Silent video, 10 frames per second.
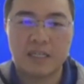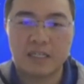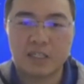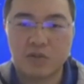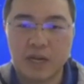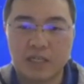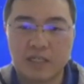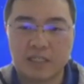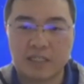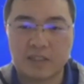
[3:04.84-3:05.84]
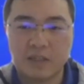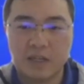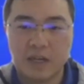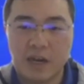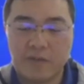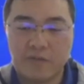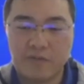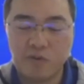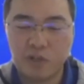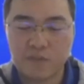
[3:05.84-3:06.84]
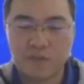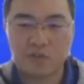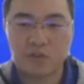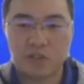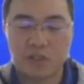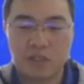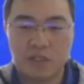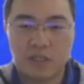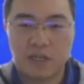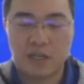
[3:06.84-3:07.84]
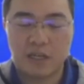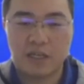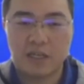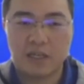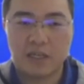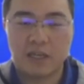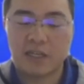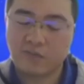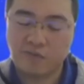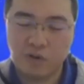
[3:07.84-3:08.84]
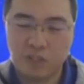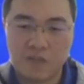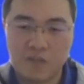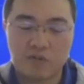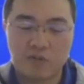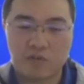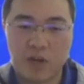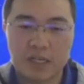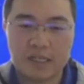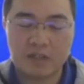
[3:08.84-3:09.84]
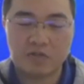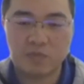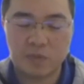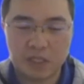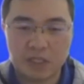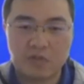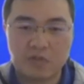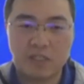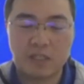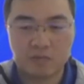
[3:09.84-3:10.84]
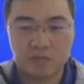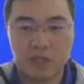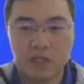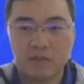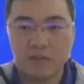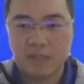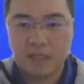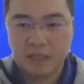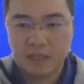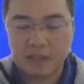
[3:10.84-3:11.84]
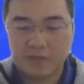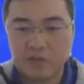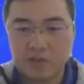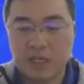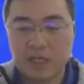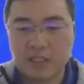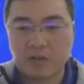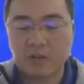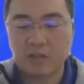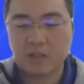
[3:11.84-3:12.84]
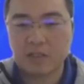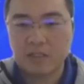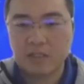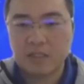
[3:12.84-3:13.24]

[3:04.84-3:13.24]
the tracker's 4 dimension. There's a 4 dimension of the tracker need to be increased as well. The first one is the curve,